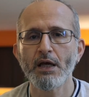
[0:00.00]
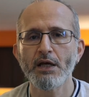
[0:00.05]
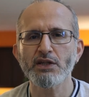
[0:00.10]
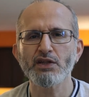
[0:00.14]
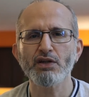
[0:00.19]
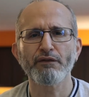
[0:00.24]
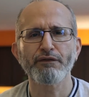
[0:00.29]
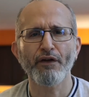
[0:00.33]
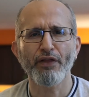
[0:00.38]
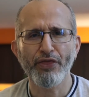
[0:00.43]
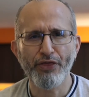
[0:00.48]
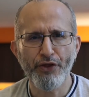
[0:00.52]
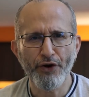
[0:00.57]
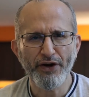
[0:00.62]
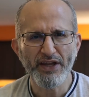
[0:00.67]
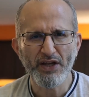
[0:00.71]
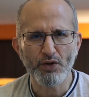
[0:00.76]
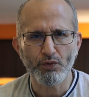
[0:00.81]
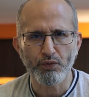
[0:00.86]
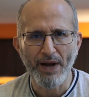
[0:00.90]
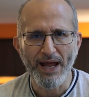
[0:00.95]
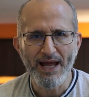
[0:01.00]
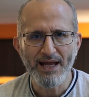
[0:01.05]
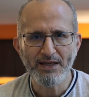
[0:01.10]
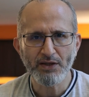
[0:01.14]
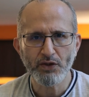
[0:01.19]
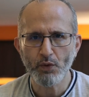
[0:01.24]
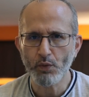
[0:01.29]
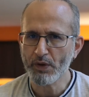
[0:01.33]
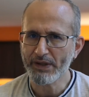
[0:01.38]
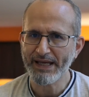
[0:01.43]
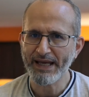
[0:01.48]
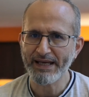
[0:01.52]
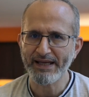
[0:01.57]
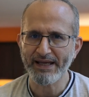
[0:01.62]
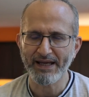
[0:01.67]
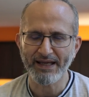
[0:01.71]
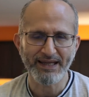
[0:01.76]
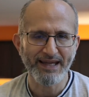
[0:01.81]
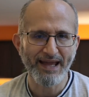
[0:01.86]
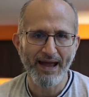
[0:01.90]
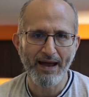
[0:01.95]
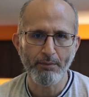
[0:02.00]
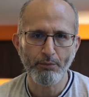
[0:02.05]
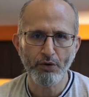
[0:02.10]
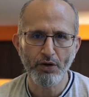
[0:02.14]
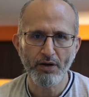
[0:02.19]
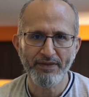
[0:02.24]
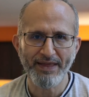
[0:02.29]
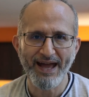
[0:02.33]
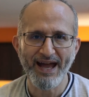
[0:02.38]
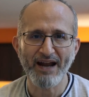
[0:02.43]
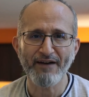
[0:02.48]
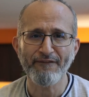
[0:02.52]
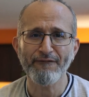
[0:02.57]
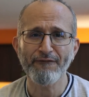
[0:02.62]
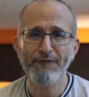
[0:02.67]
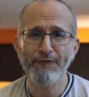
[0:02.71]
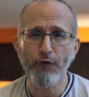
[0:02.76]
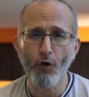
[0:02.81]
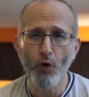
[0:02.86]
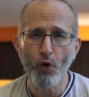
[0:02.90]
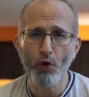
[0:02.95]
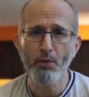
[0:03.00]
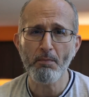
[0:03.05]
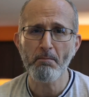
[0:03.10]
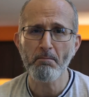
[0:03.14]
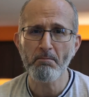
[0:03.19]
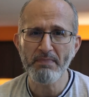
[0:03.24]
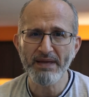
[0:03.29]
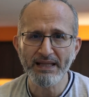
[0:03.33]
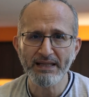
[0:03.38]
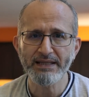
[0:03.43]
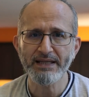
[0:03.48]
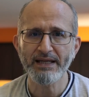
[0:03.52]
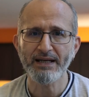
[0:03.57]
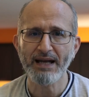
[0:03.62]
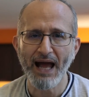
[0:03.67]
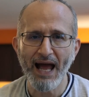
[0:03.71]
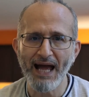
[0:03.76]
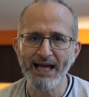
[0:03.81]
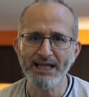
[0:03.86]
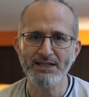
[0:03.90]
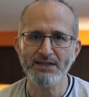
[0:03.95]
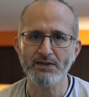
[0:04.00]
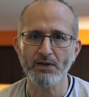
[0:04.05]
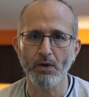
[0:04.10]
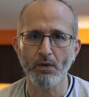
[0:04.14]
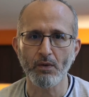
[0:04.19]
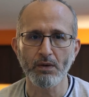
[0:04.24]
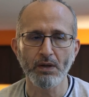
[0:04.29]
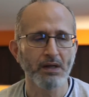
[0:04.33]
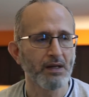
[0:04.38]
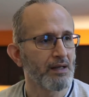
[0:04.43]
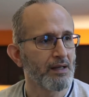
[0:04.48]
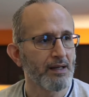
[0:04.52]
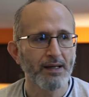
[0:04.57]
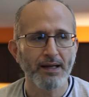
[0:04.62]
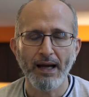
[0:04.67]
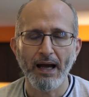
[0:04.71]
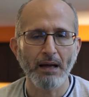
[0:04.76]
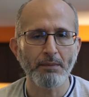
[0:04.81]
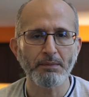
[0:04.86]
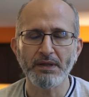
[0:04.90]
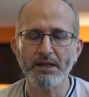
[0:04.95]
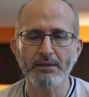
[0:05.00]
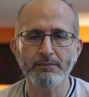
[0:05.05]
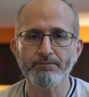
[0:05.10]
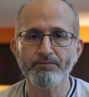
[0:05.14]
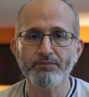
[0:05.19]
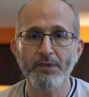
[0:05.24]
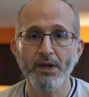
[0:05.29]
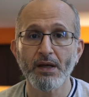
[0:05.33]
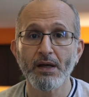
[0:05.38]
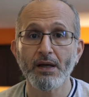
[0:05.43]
So for 30 grand, you were getting a camera that had 4 million ISO. I mean,